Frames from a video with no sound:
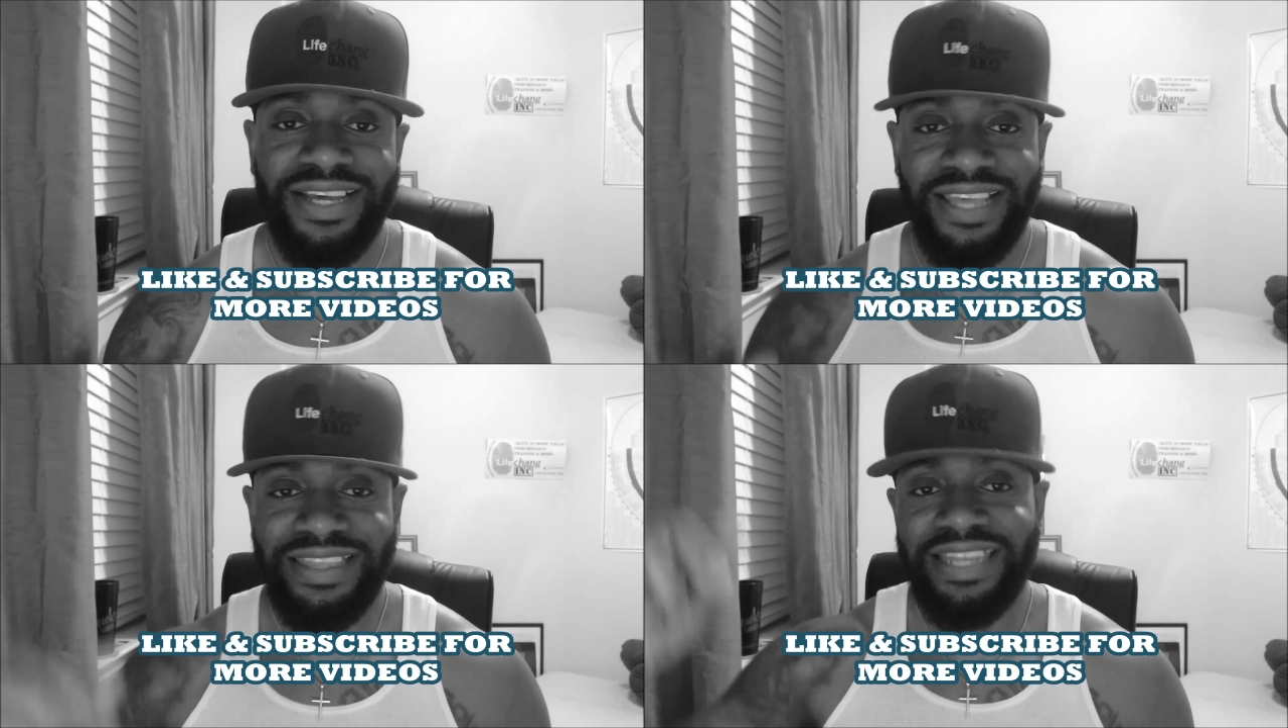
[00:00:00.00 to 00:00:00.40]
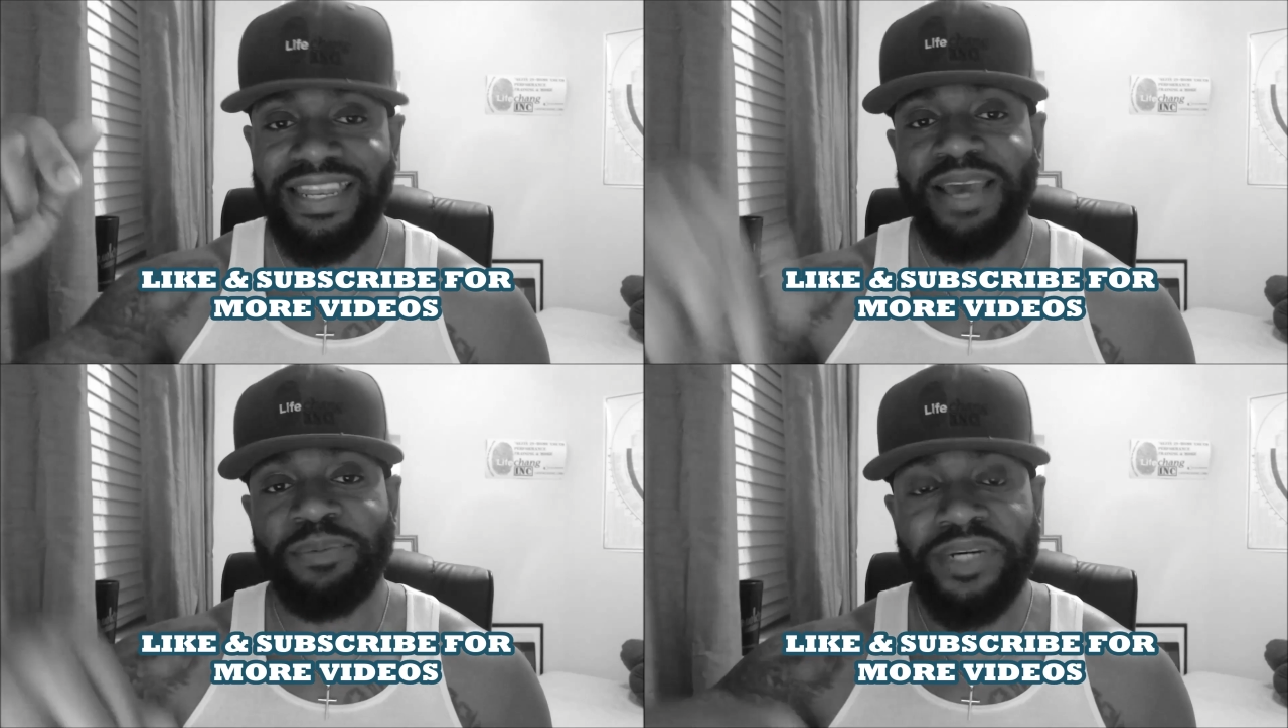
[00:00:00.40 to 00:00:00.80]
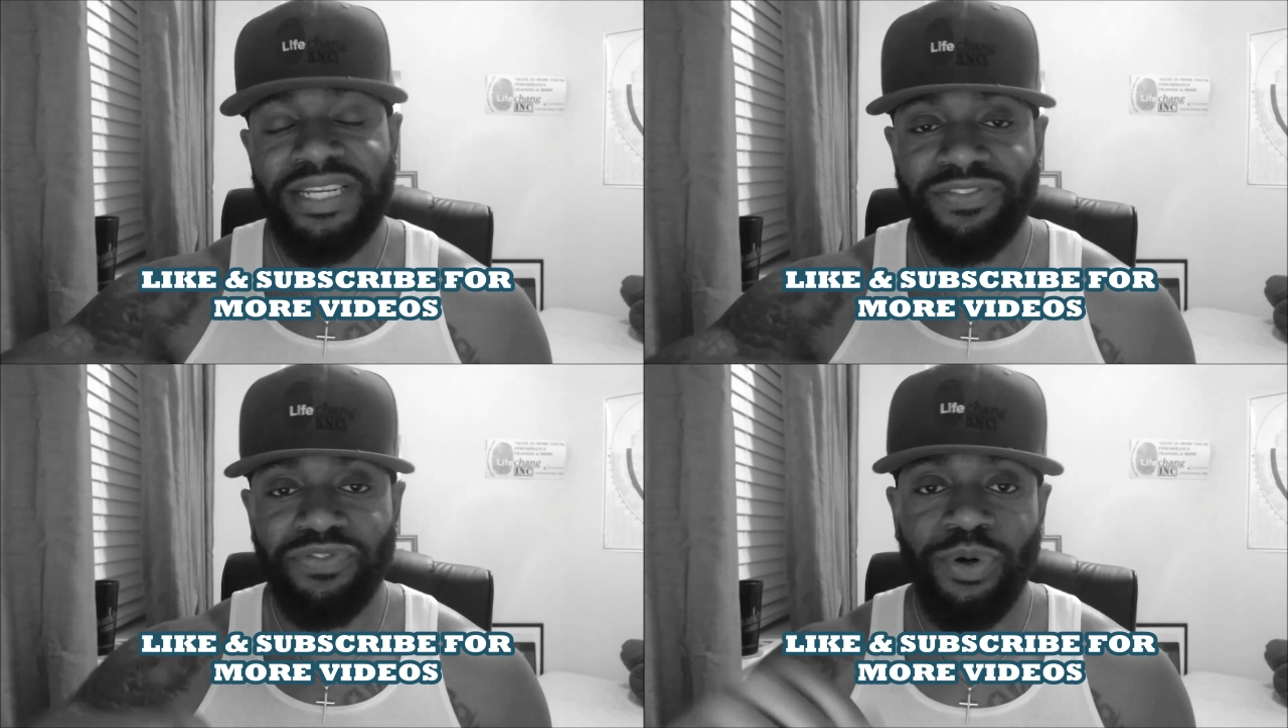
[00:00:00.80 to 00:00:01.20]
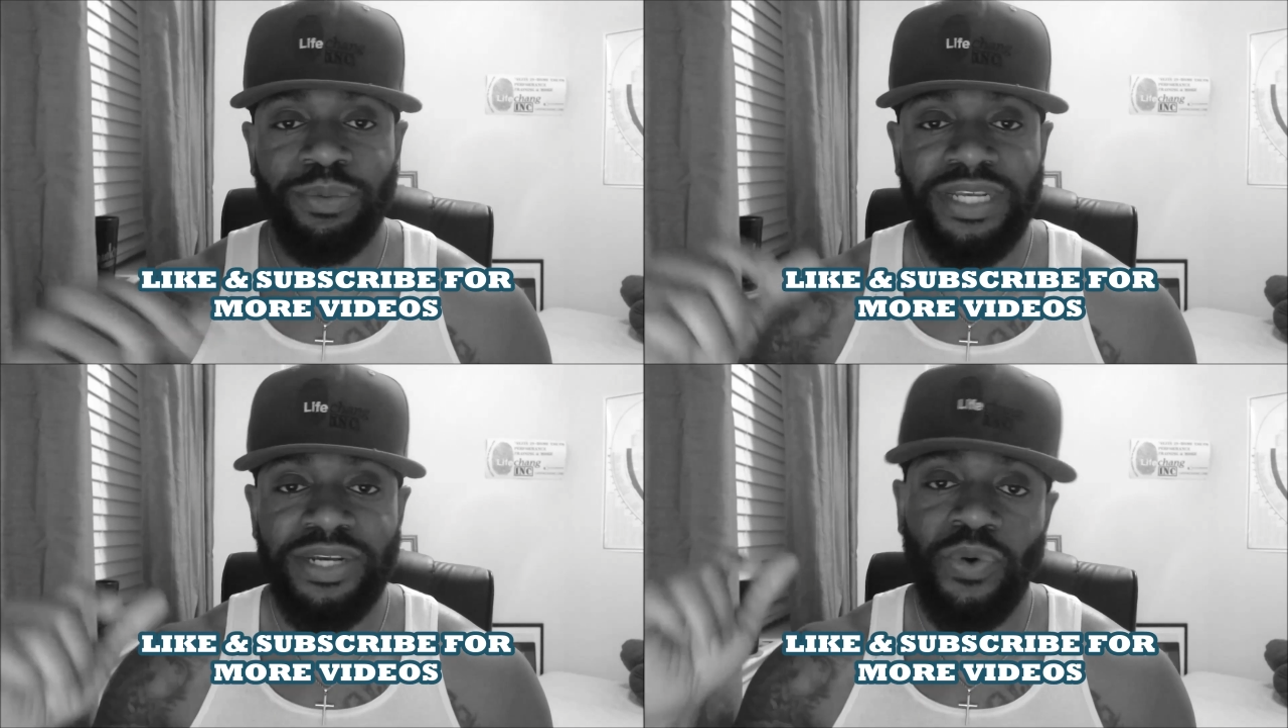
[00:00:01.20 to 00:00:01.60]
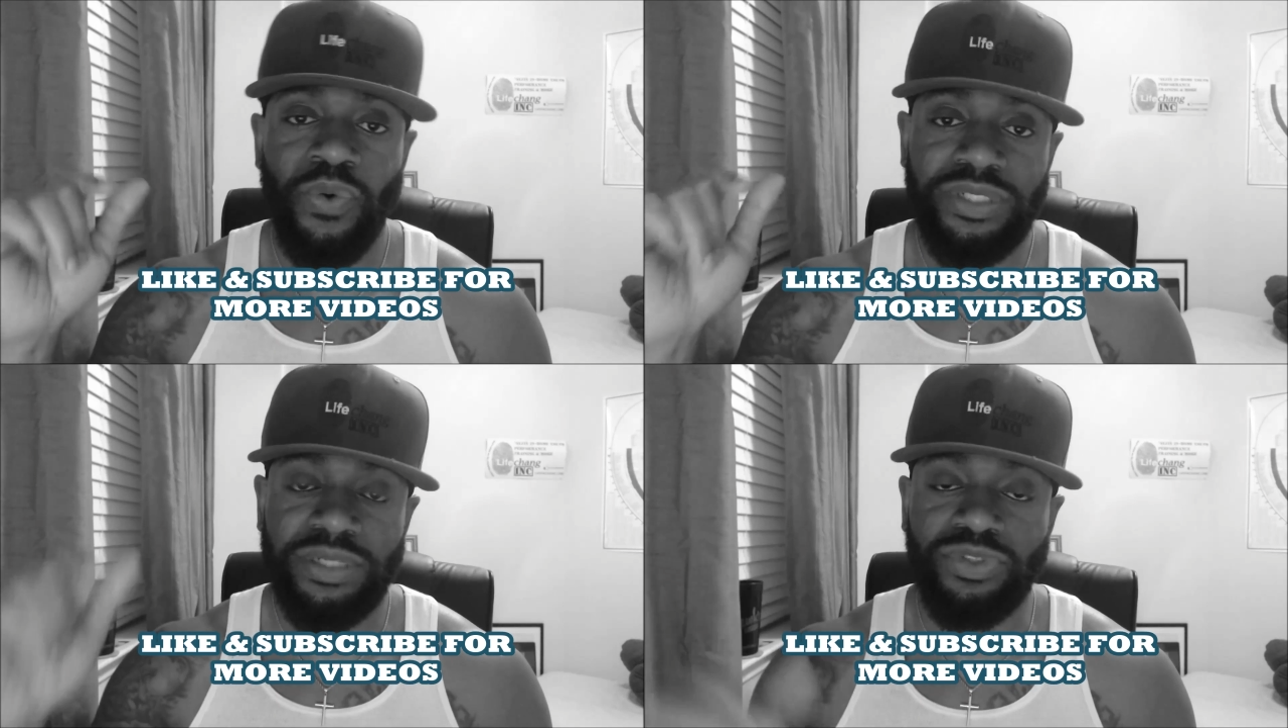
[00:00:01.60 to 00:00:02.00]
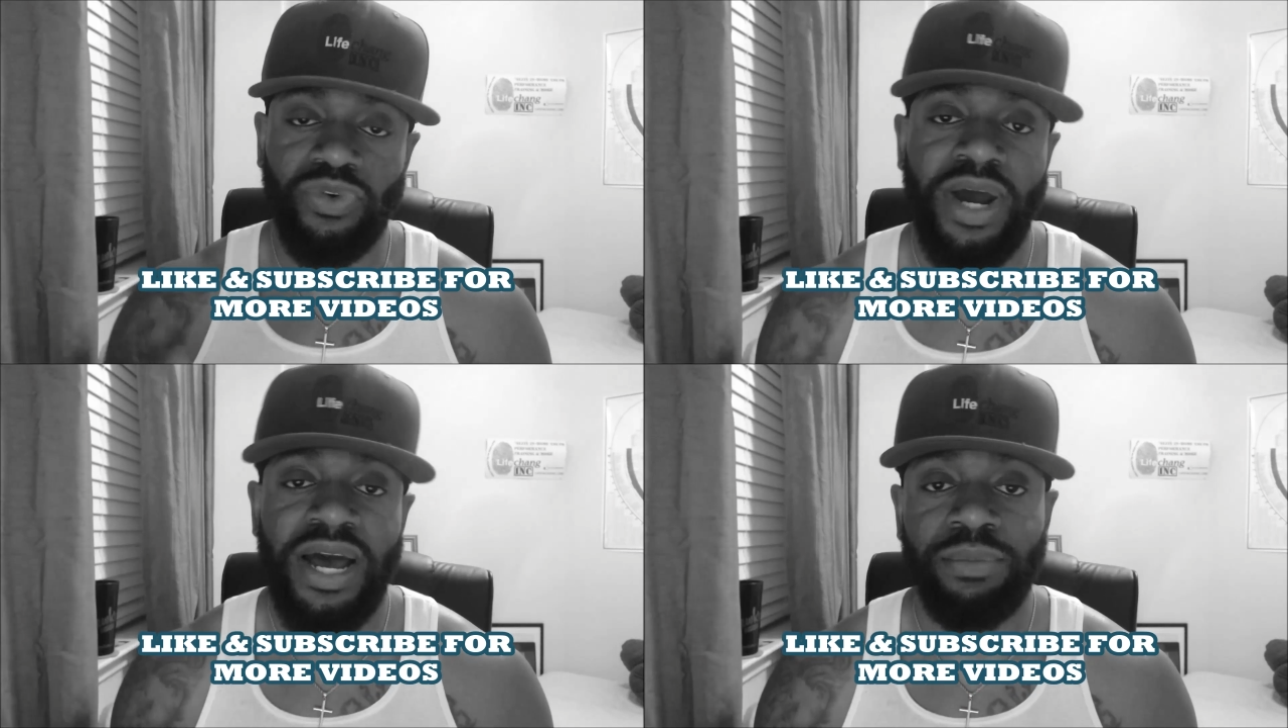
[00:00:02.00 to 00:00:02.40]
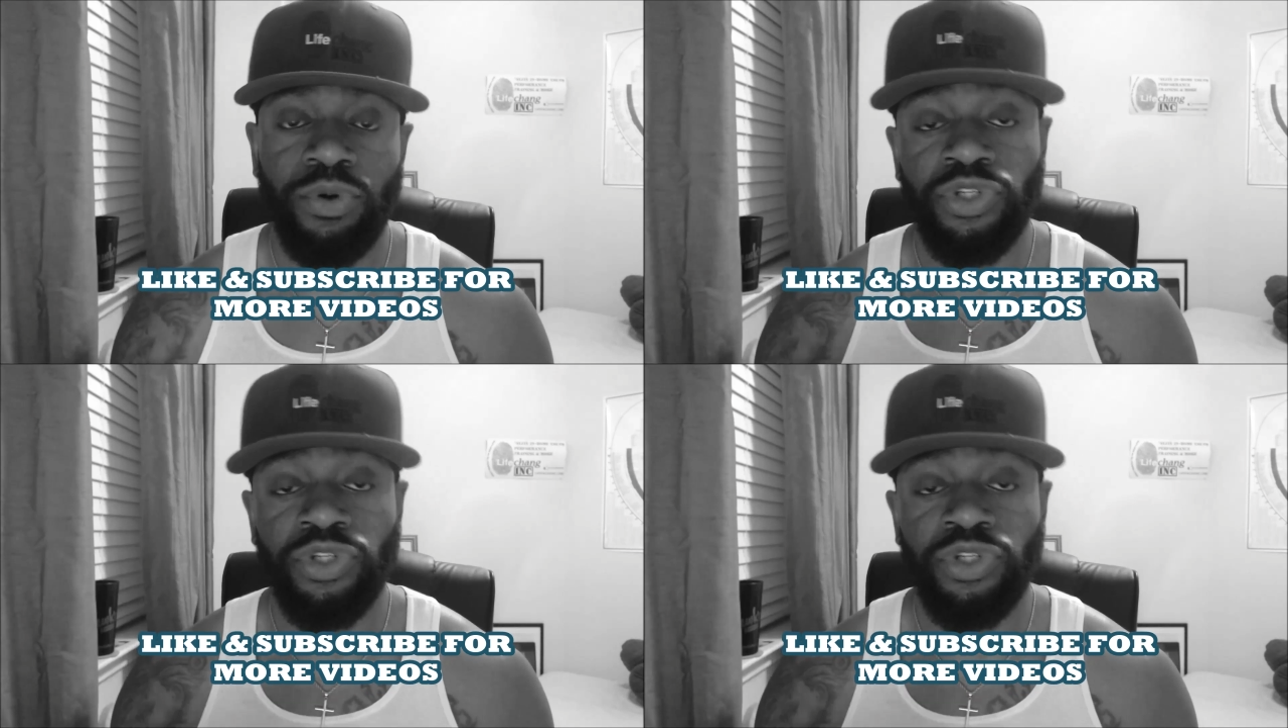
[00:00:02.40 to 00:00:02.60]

hit that like button for me or subscribe